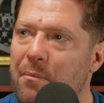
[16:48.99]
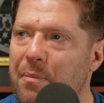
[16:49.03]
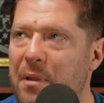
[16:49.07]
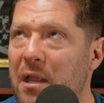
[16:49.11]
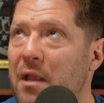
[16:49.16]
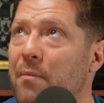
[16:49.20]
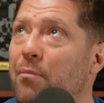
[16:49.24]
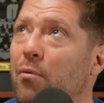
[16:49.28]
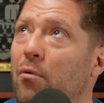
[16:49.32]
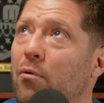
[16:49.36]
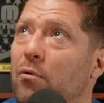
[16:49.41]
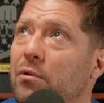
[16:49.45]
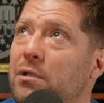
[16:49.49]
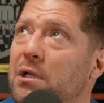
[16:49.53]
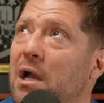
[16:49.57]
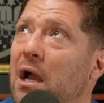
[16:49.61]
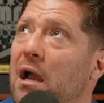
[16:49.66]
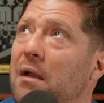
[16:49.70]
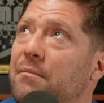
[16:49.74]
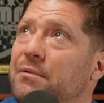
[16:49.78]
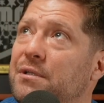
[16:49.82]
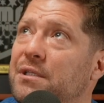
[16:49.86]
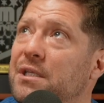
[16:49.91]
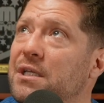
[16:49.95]
people
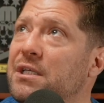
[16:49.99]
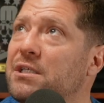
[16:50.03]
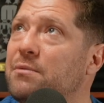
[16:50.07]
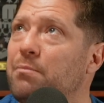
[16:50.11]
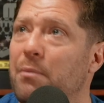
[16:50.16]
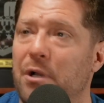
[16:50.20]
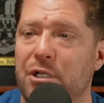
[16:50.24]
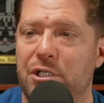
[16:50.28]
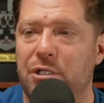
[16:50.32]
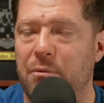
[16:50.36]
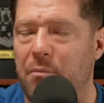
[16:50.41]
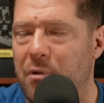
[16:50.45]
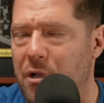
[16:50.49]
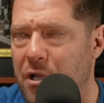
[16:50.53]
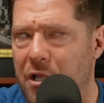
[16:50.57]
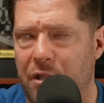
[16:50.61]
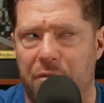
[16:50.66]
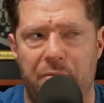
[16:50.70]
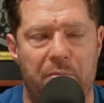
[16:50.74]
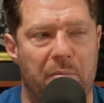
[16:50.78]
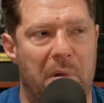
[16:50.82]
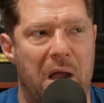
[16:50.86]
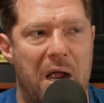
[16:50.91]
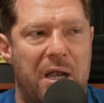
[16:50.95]
times this much a
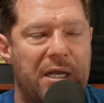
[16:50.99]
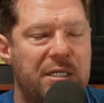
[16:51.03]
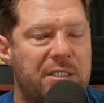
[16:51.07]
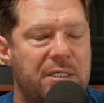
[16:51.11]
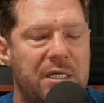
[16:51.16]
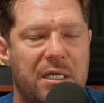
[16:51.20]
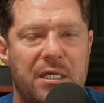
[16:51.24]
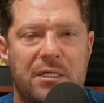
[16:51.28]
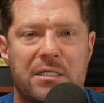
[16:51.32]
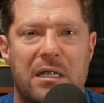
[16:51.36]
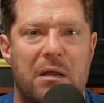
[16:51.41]
month minus this,